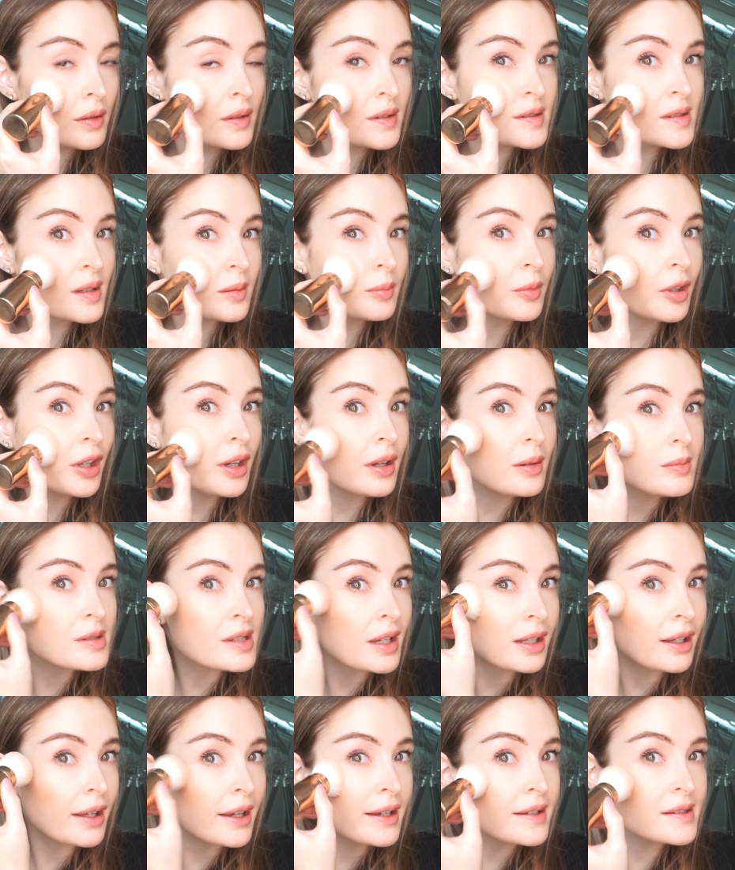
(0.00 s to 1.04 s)
Sometimes
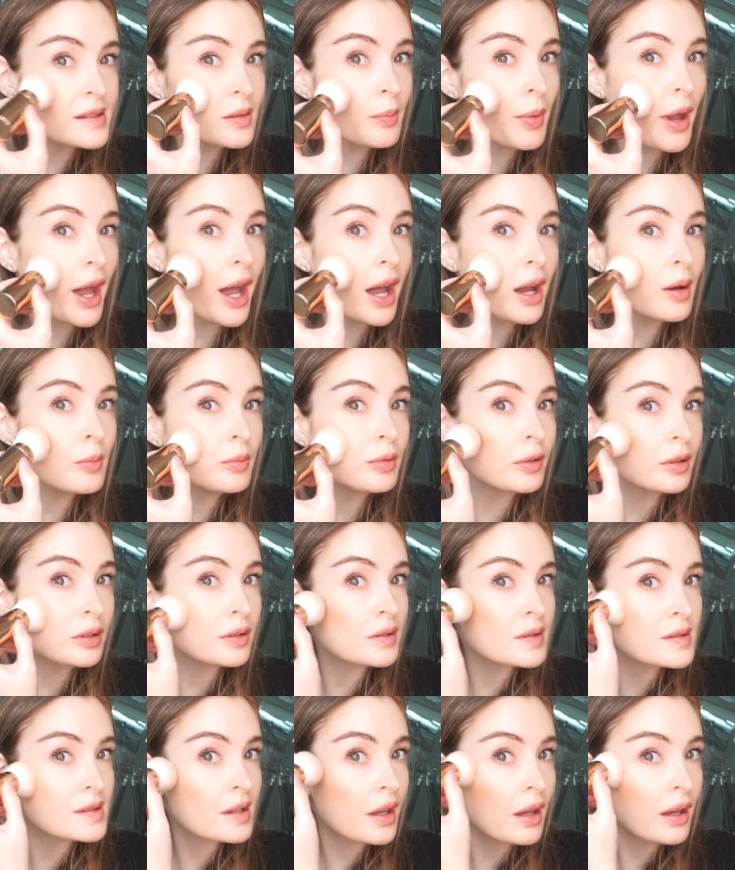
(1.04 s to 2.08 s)
I like to pat
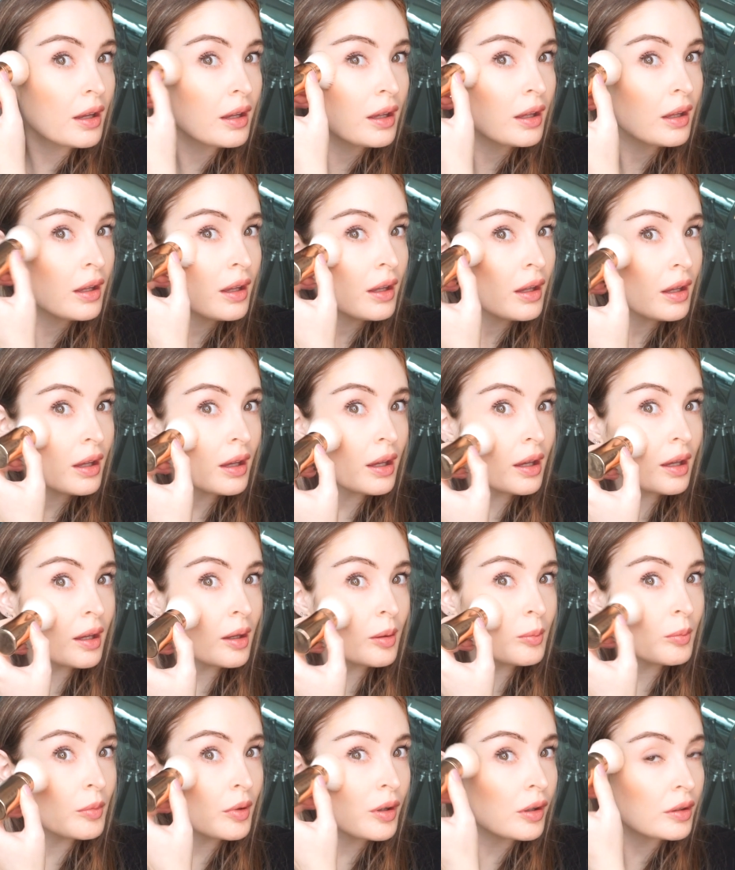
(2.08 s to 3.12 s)
bronzer
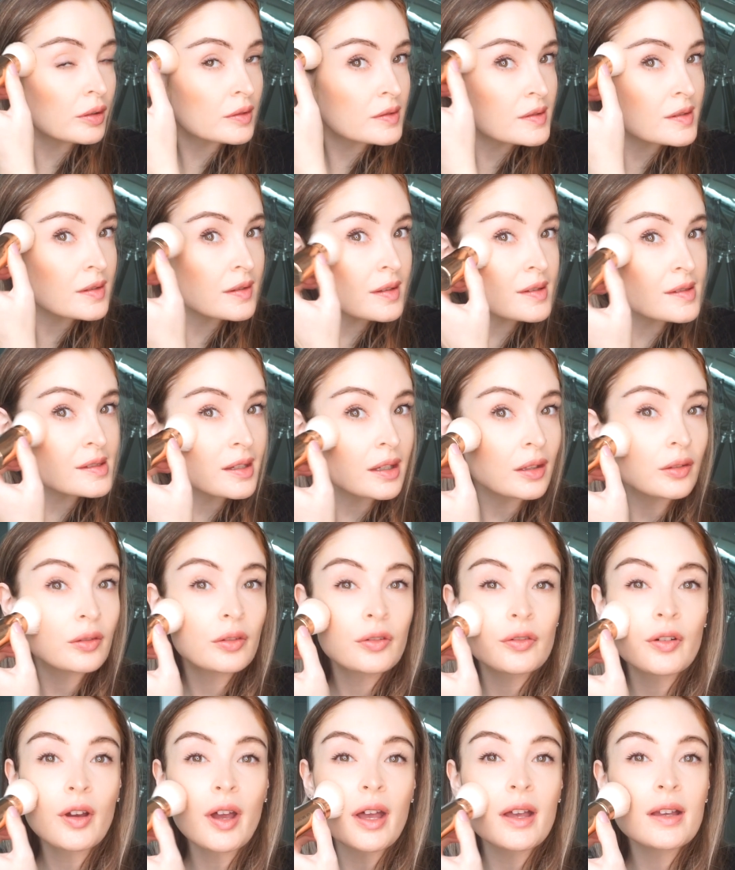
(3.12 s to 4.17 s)
onto the skin
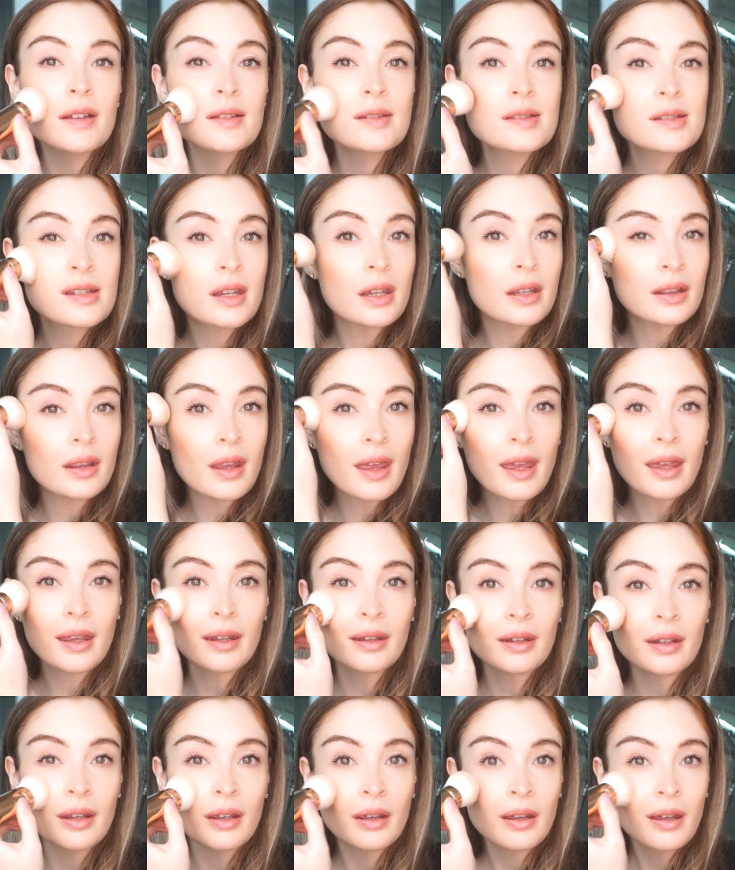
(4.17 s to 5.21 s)
first, and
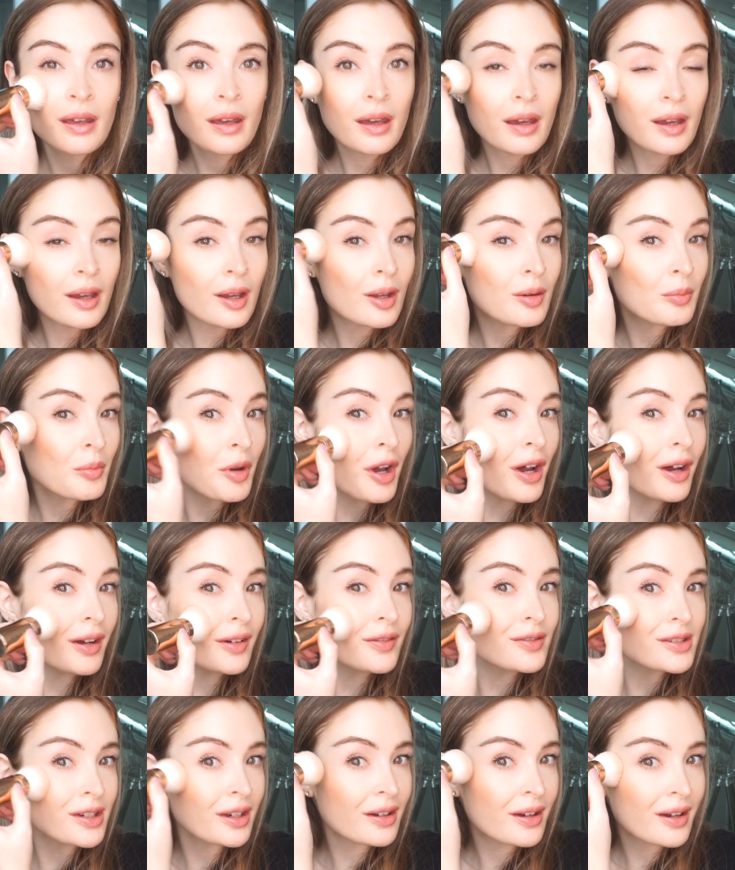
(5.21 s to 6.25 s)
then
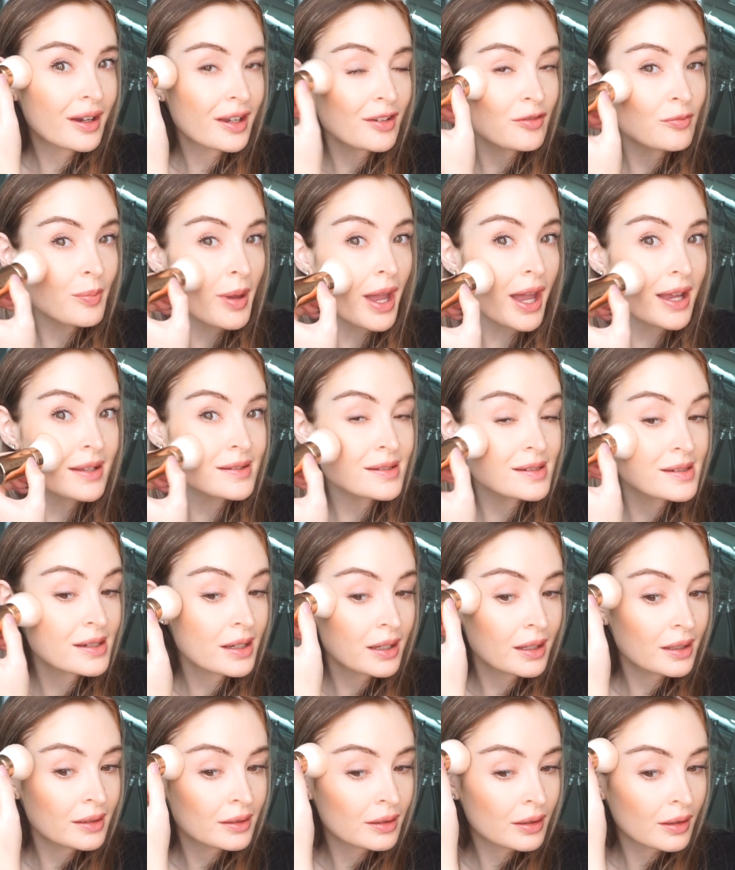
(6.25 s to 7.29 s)
after I've patted it
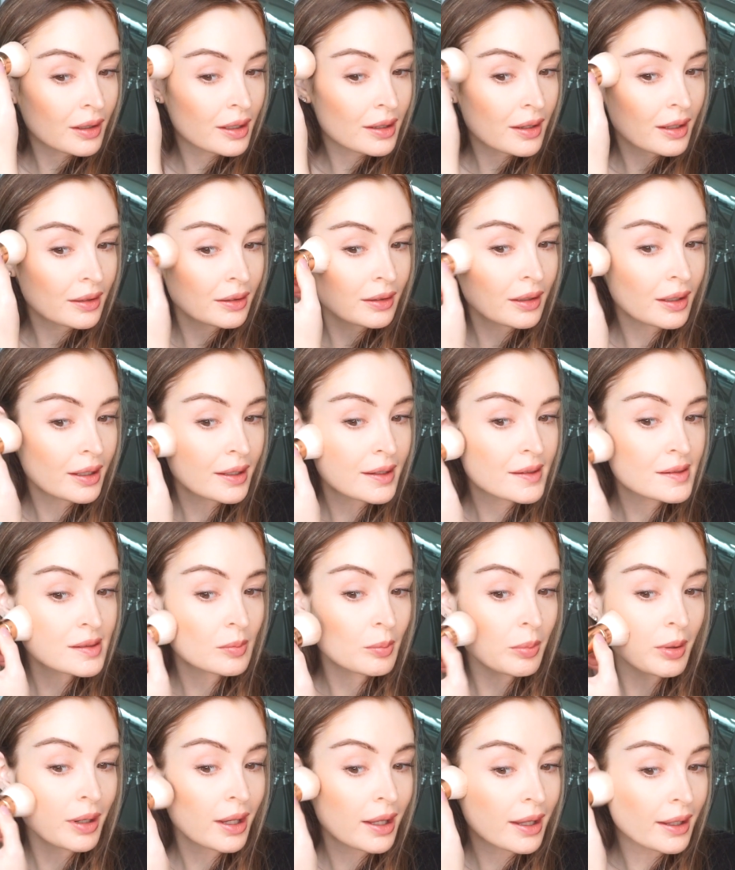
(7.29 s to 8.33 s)
in, I then like to
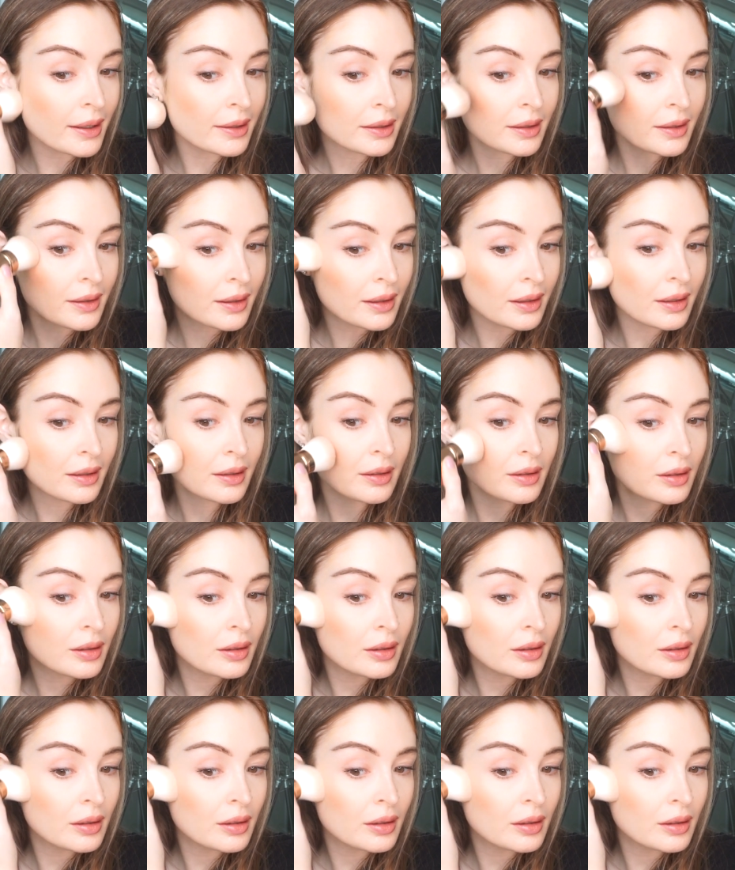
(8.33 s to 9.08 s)
blend it